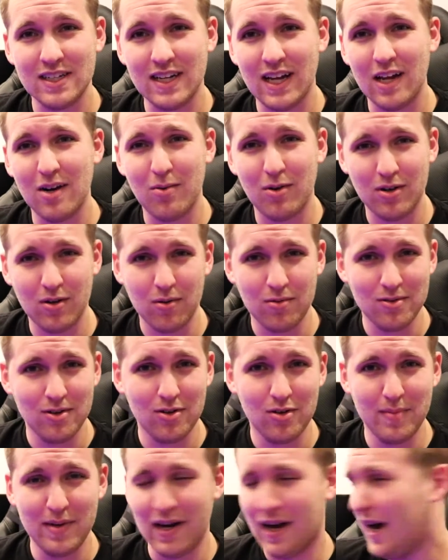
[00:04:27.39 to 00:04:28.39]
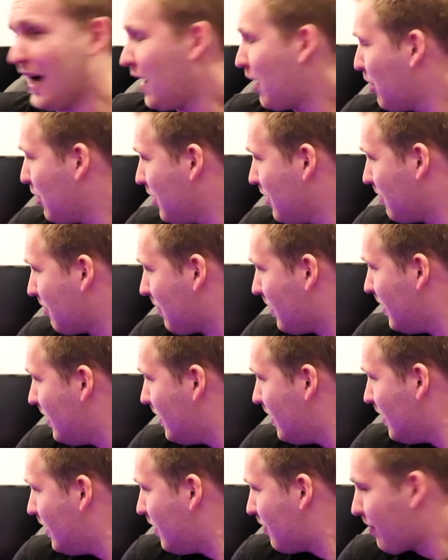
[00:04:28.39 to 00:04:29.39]
I kind of want to go a little bit higher with the
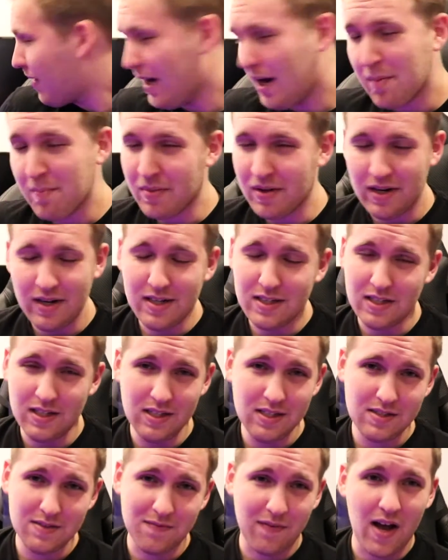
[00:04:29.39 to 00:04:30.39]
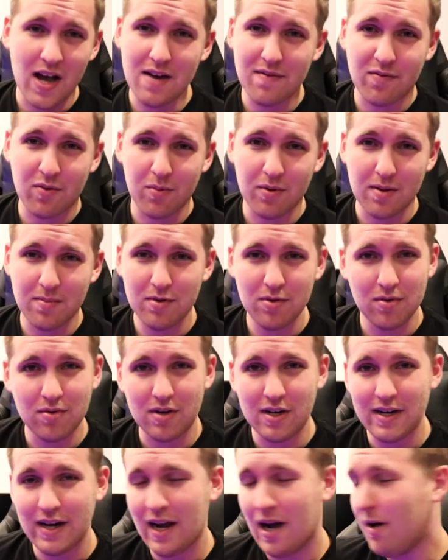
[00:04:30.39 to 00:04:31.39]
RAM, but it's fine for what I'm doing
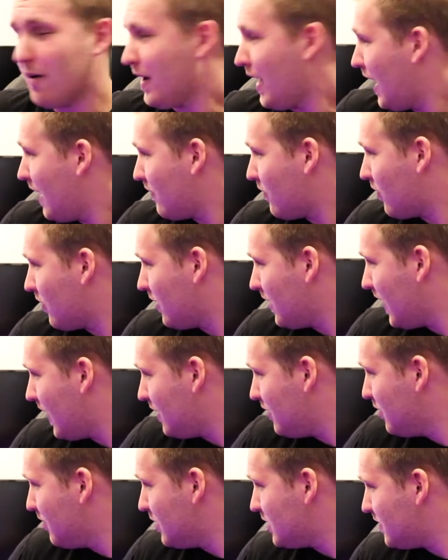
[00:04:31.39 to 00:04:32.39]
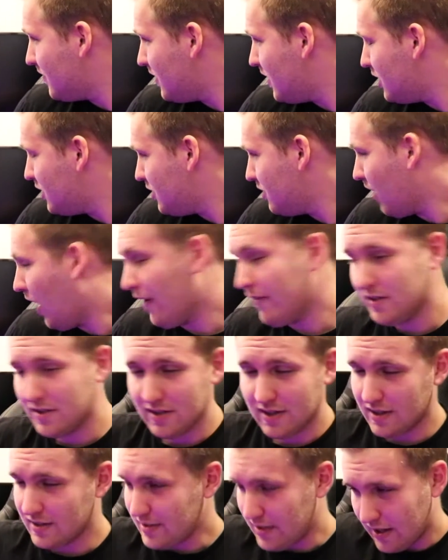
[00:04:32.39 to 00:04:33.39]
right now. I haven't really had too much of an issue.
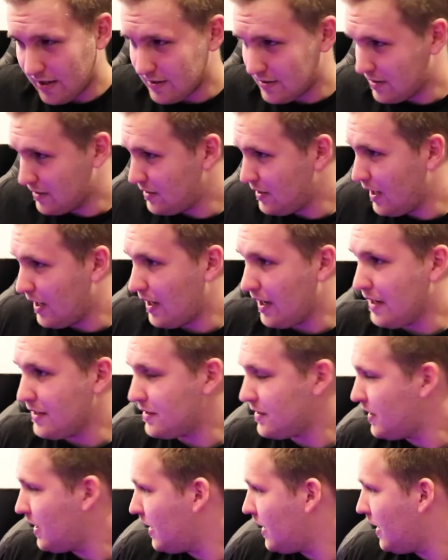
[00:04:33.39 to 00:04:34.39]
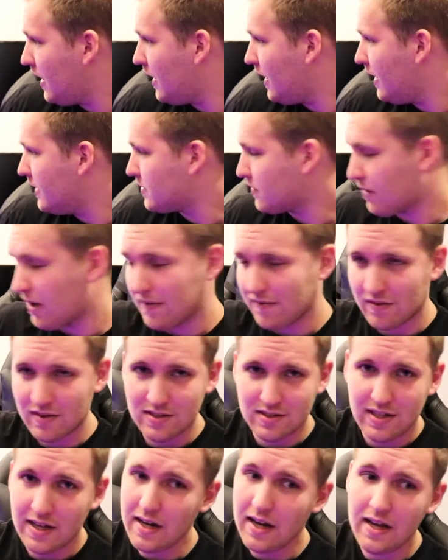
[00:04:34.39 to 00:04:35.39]
Obviously, like I said, it's 1080. It's a
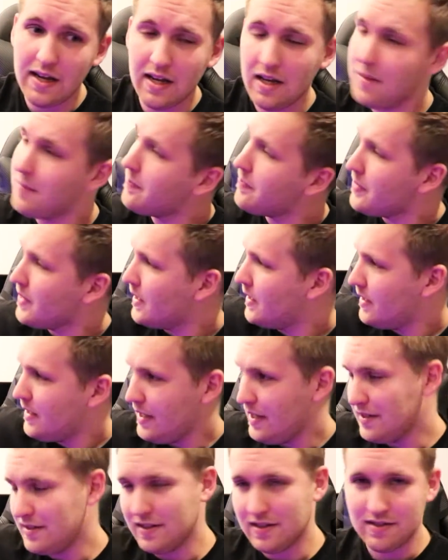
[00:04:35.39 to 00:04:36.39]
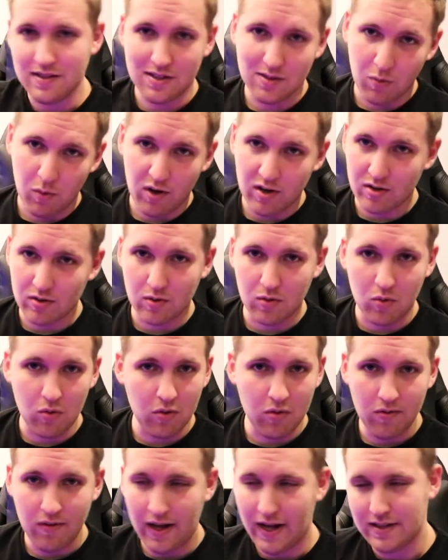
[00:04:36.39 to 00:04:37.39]
reference 1080. Easiest thing to water
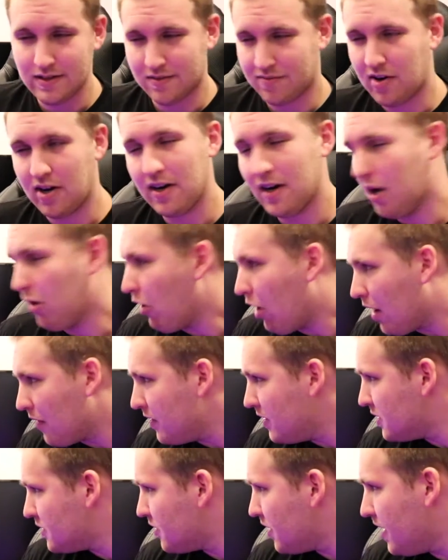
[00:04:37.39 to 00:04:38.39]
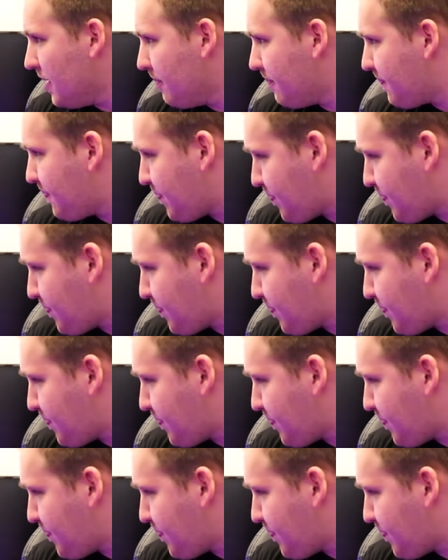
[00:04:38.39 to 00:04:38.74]
cool as of right now, obviously.